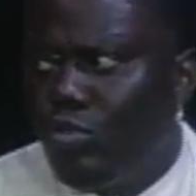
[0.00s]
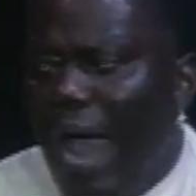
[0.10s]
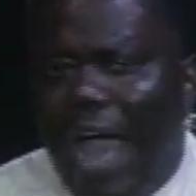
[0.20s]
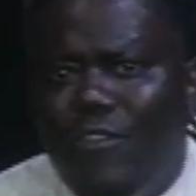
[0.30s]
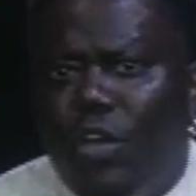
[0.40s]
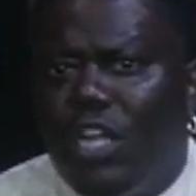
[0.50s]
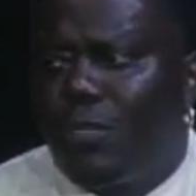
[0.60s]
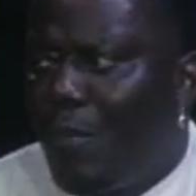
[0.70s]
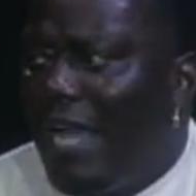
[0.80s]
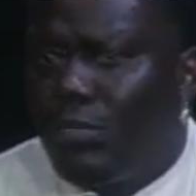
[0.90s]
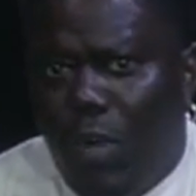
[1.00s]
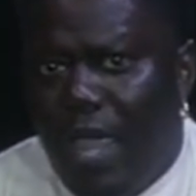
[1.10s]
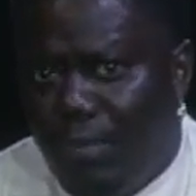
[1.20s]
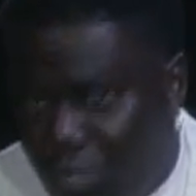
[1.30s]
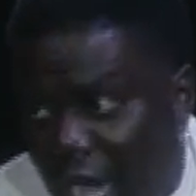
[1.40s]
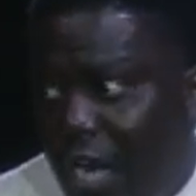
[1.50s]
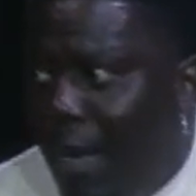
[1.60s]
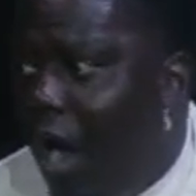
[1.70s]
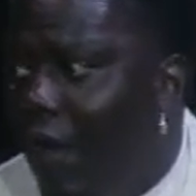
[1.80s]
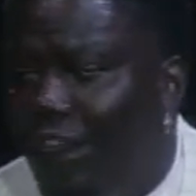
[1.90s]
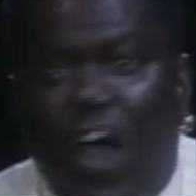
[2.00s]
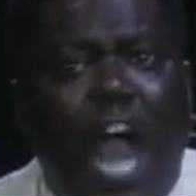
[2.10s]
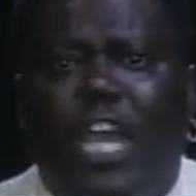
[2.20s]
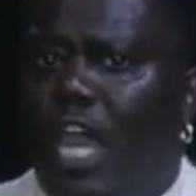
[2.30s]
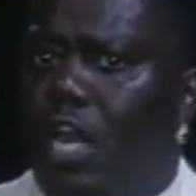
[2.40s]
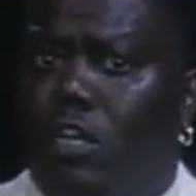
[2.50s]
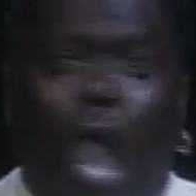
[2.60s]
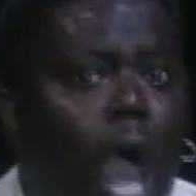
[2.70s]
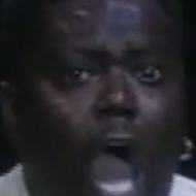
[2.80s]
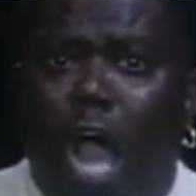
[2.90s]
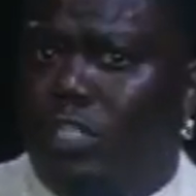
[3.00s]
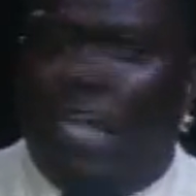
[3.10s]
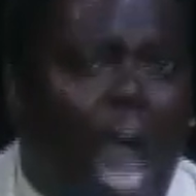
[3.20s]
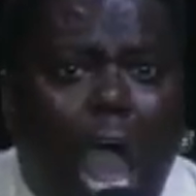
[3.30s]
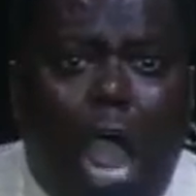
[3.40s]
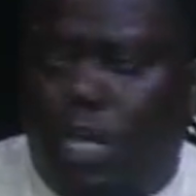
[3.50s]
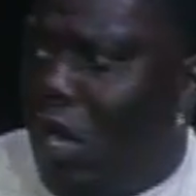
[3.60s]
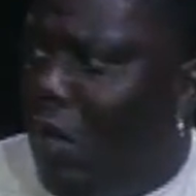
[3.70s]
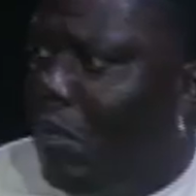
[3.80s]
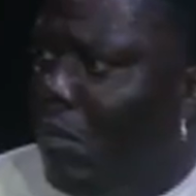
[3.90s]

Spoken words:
driving on the expressway, cut him off. Fucking cocksucker!